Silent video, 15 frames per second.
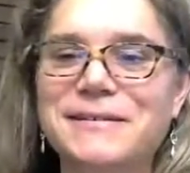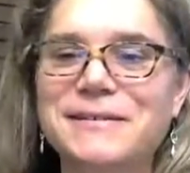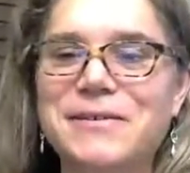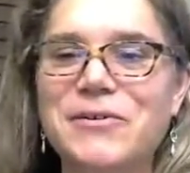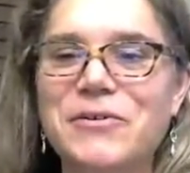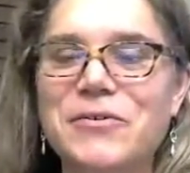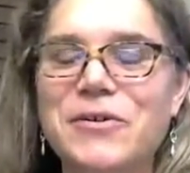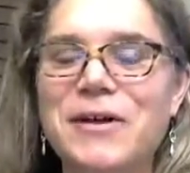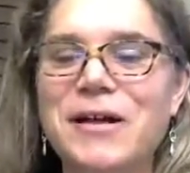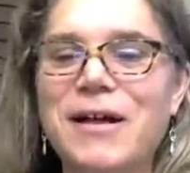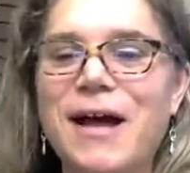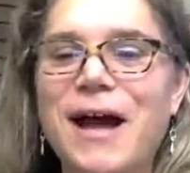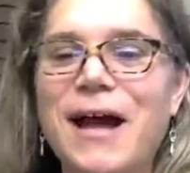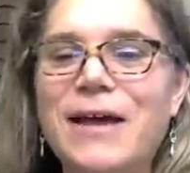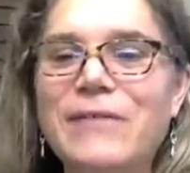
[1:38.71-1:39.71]
So
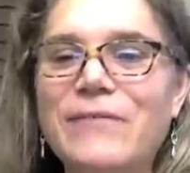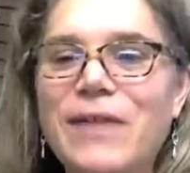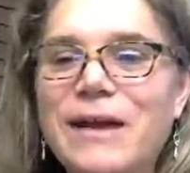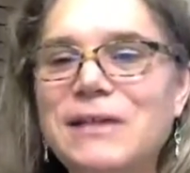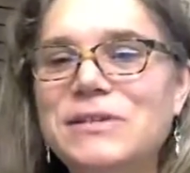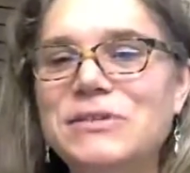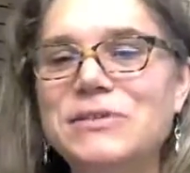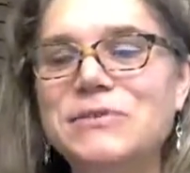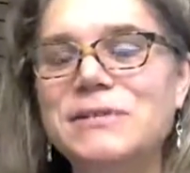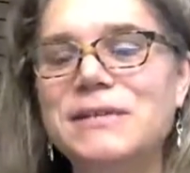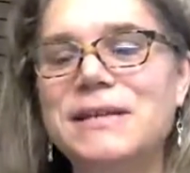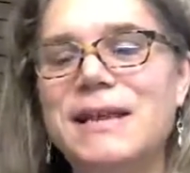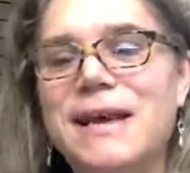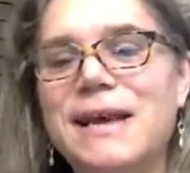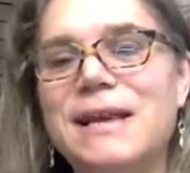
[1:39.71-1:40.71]
I invite you
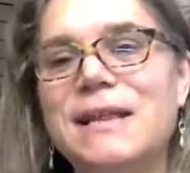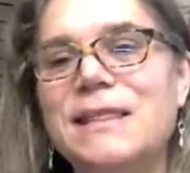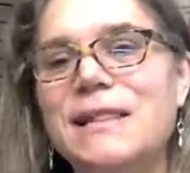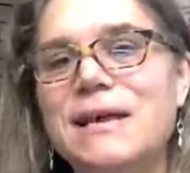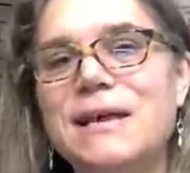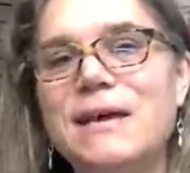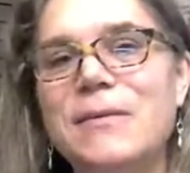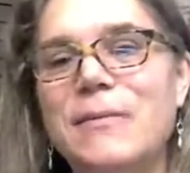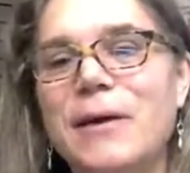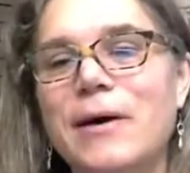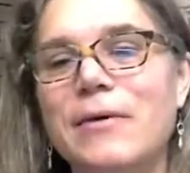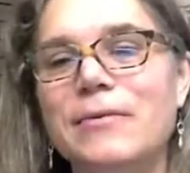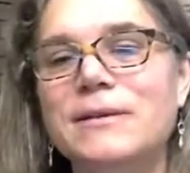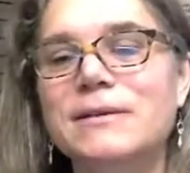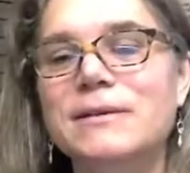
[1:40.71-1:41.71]
today to think
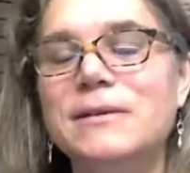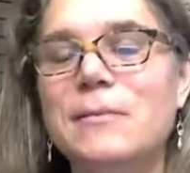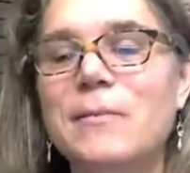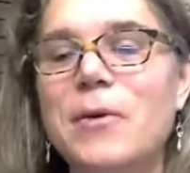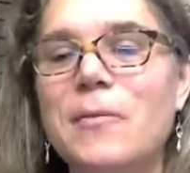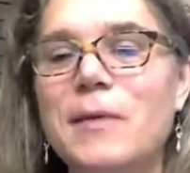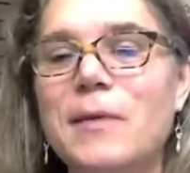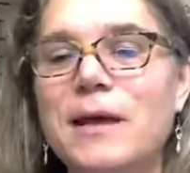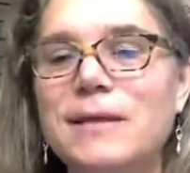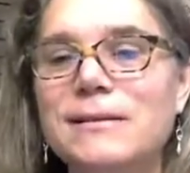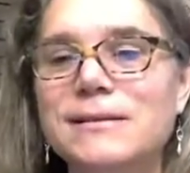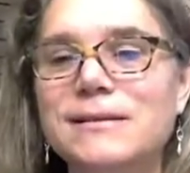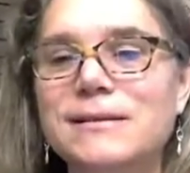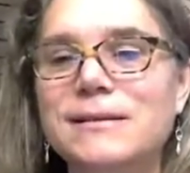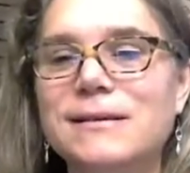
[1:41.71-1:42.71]
about some
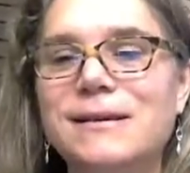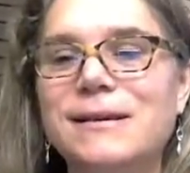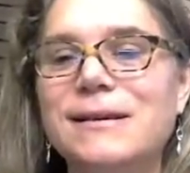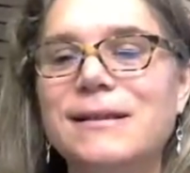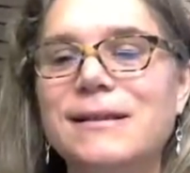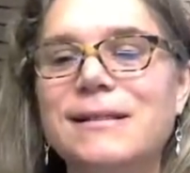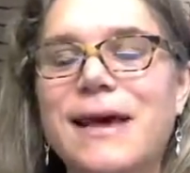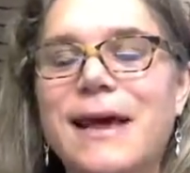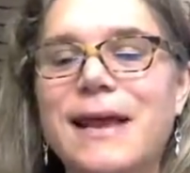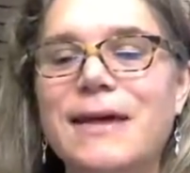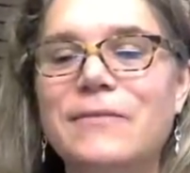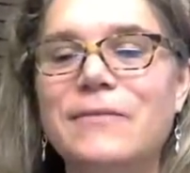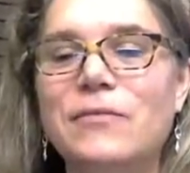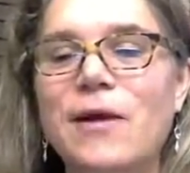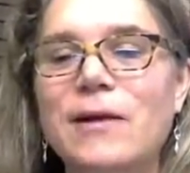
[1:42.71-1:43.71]
moments that
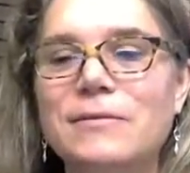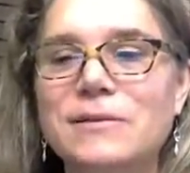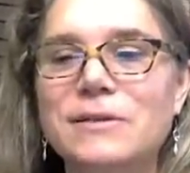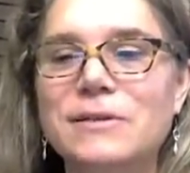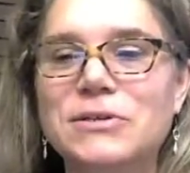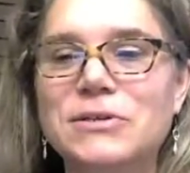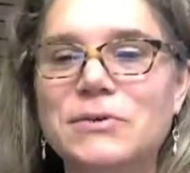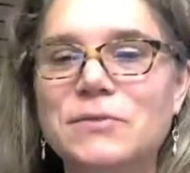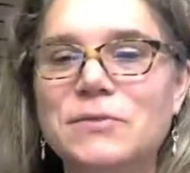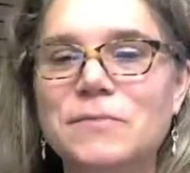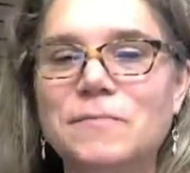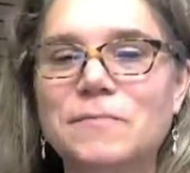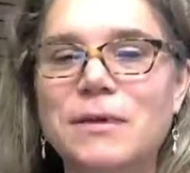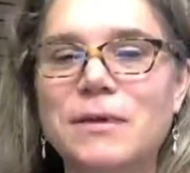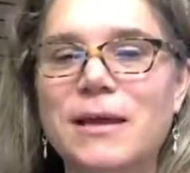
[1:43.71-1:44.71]
have grounded
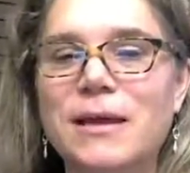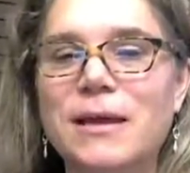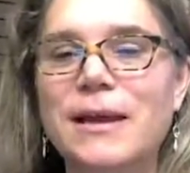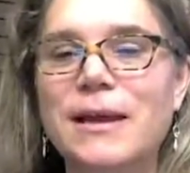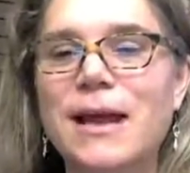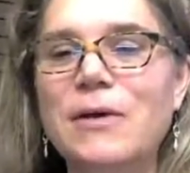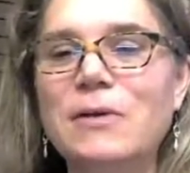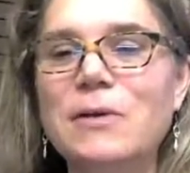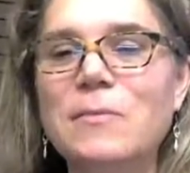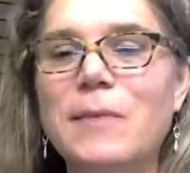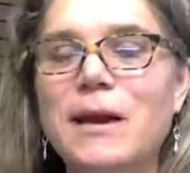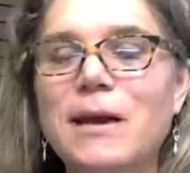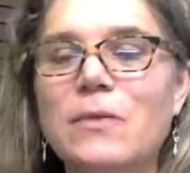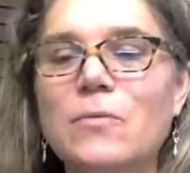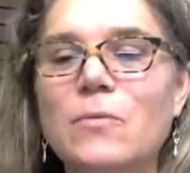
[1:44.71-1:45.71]
you and how you
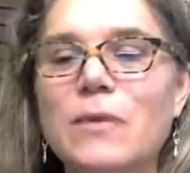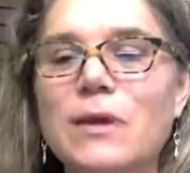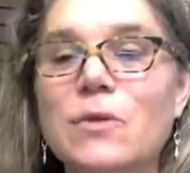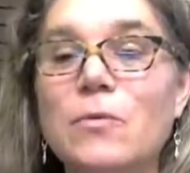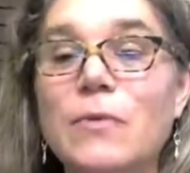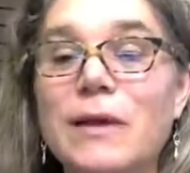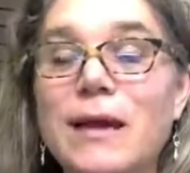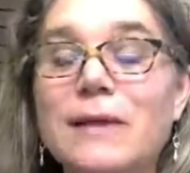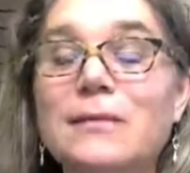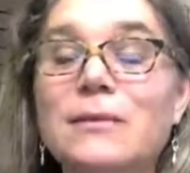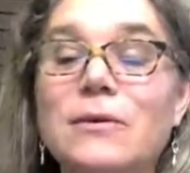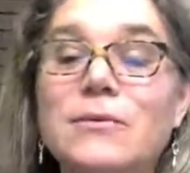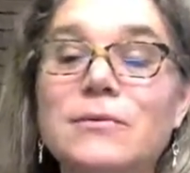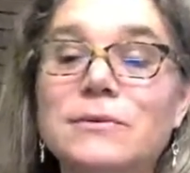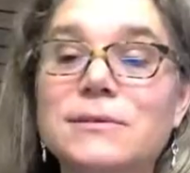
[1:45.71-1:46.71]
might recreate
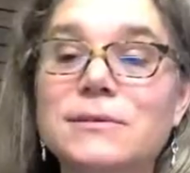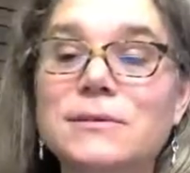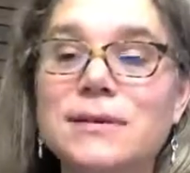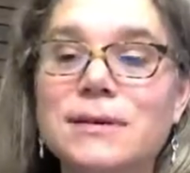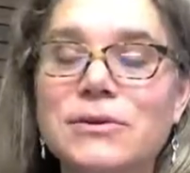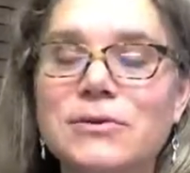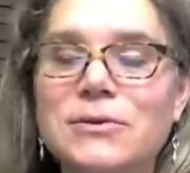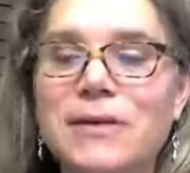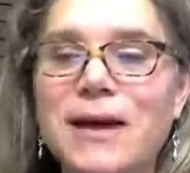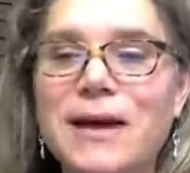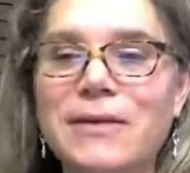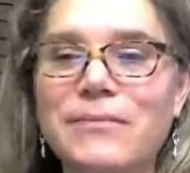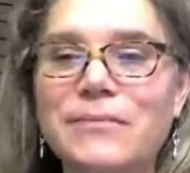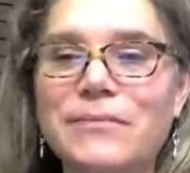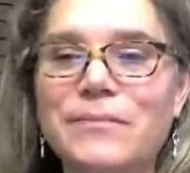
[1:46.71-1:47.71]
those in your
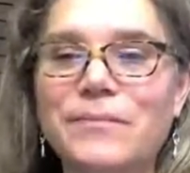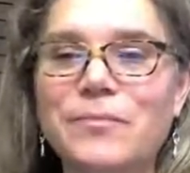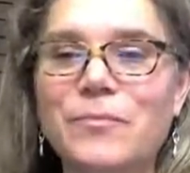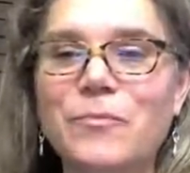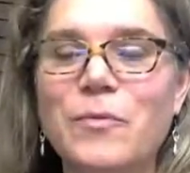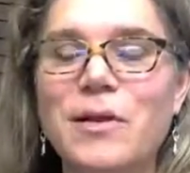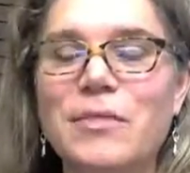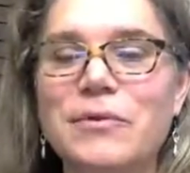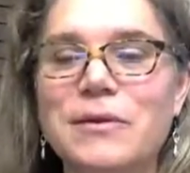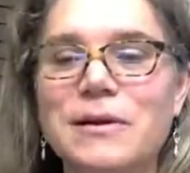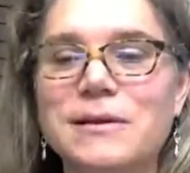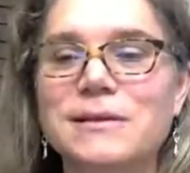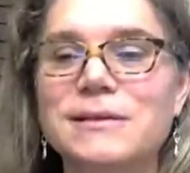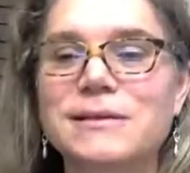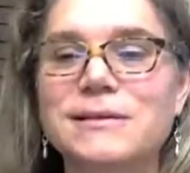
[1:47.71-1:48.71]
life, whether
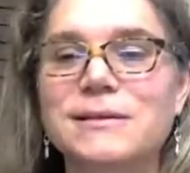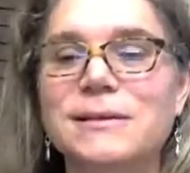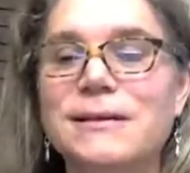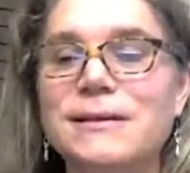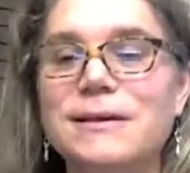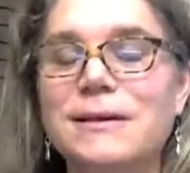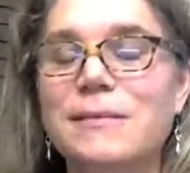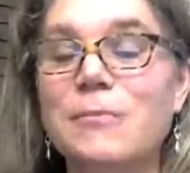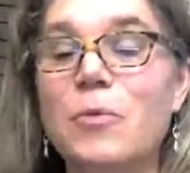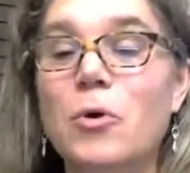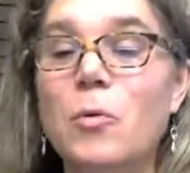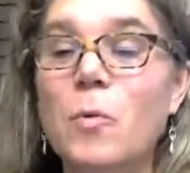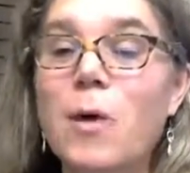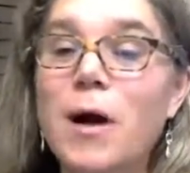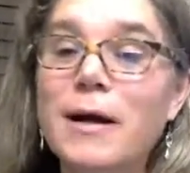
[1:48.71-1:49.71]
it's
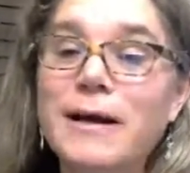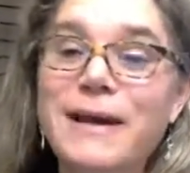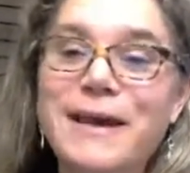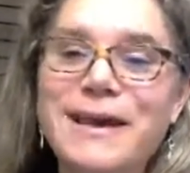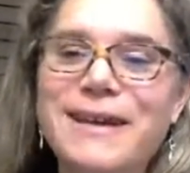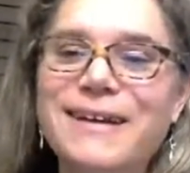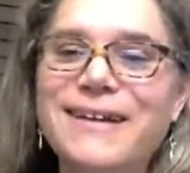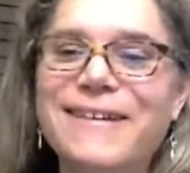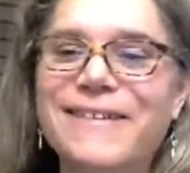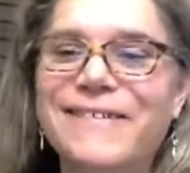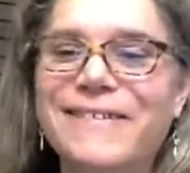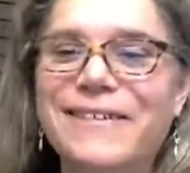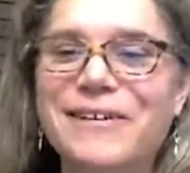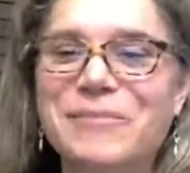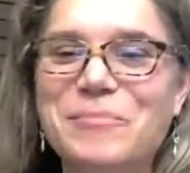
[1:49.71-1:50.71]
more walking
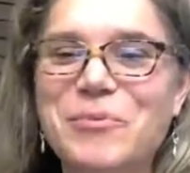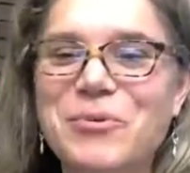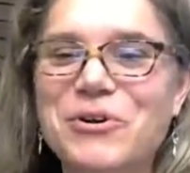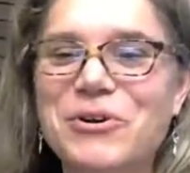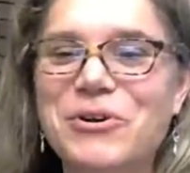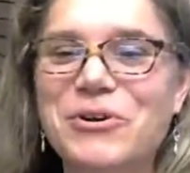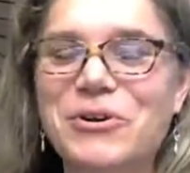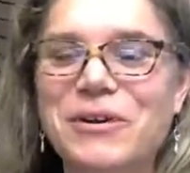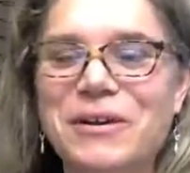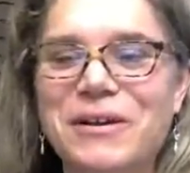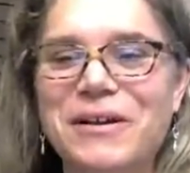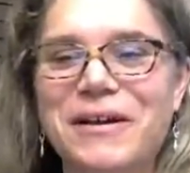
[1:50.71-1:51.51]
or more